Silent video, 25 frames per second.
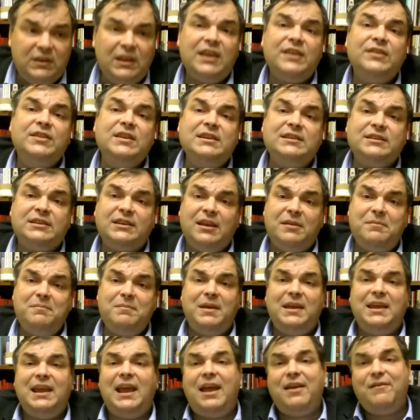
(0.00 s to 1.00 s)
this can
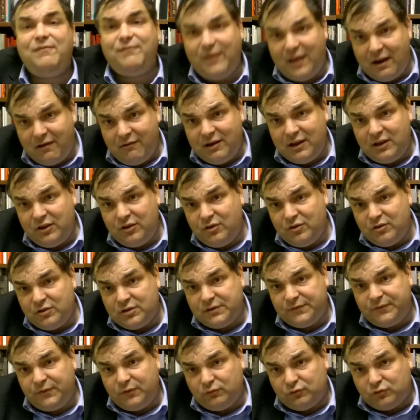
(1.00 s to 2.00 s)
be a very
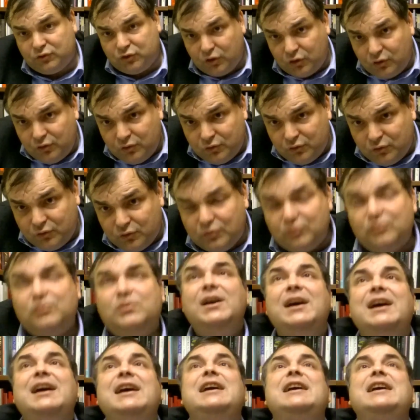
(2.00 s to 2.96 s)
useful tool